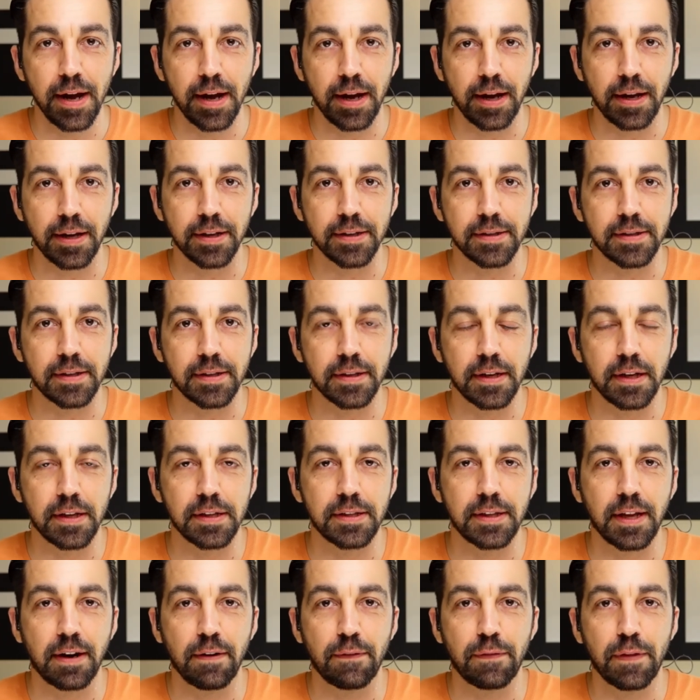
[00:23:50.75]
is
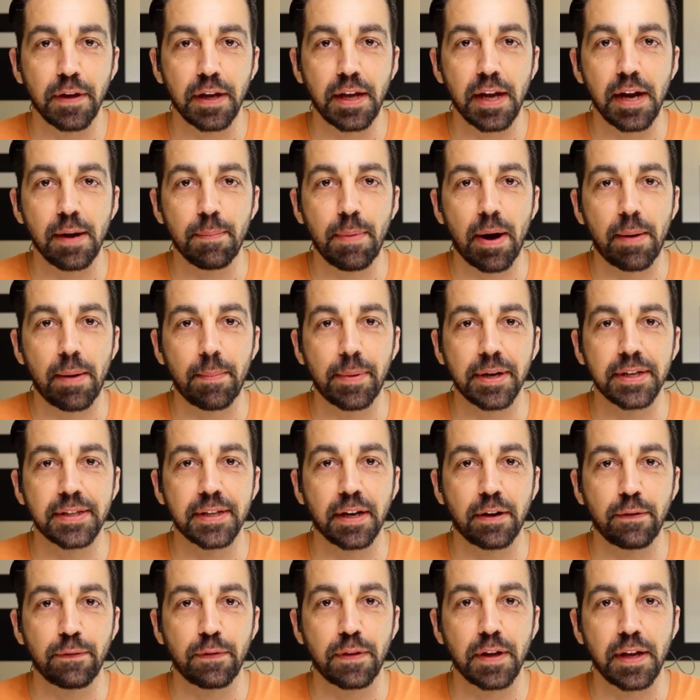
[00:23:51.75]
instead of thinking about
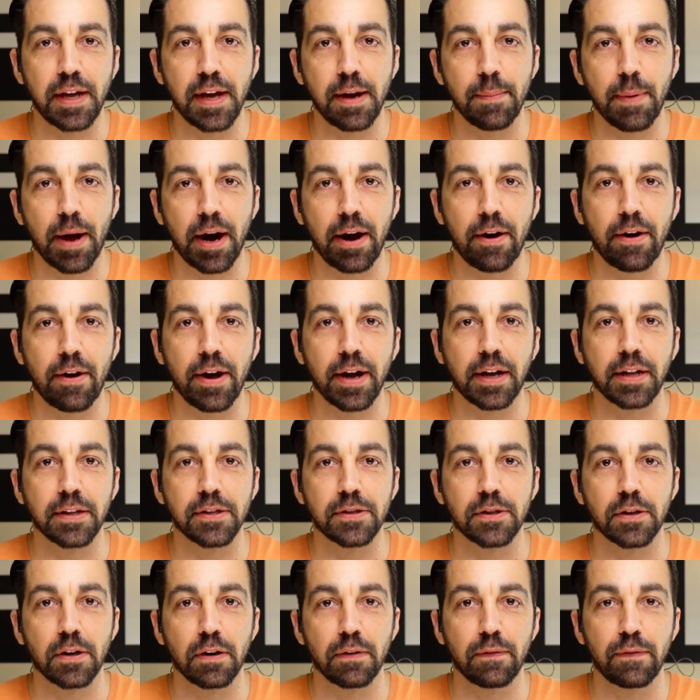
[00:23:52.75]
myself, thinking about how I can
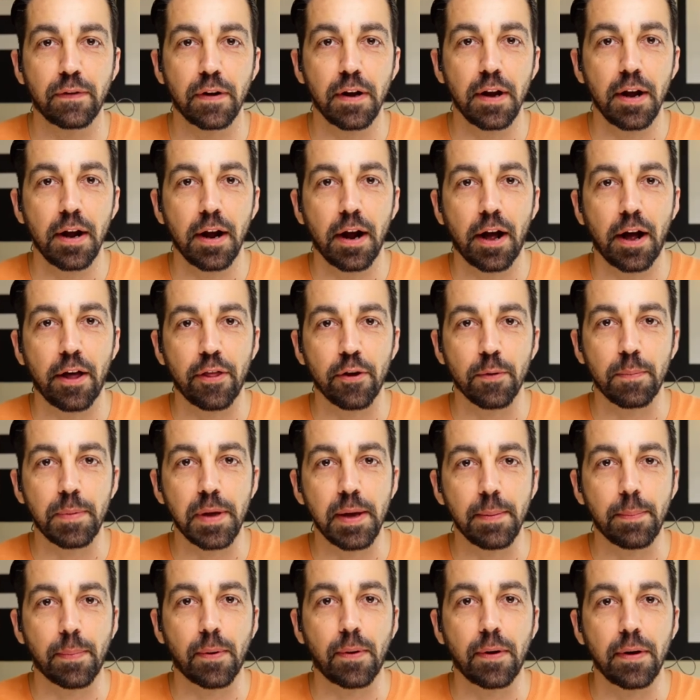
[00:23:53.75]
serve other
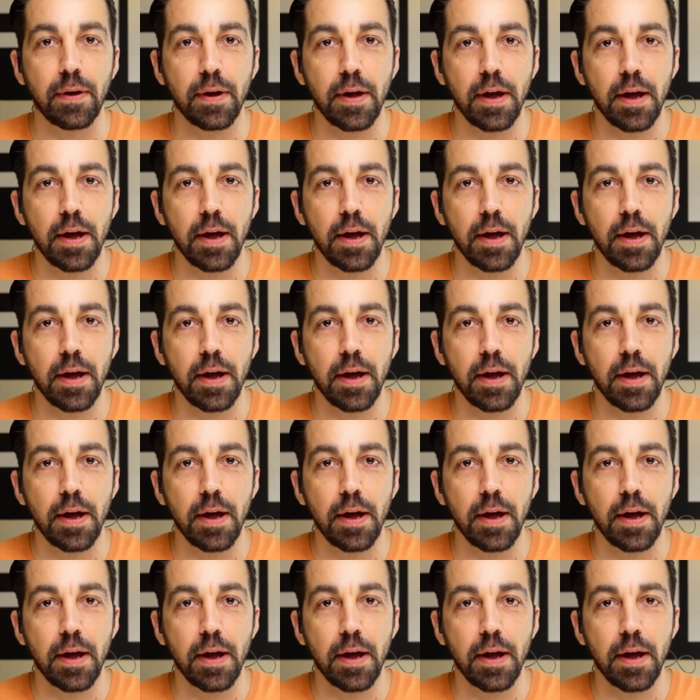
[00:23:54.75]
people.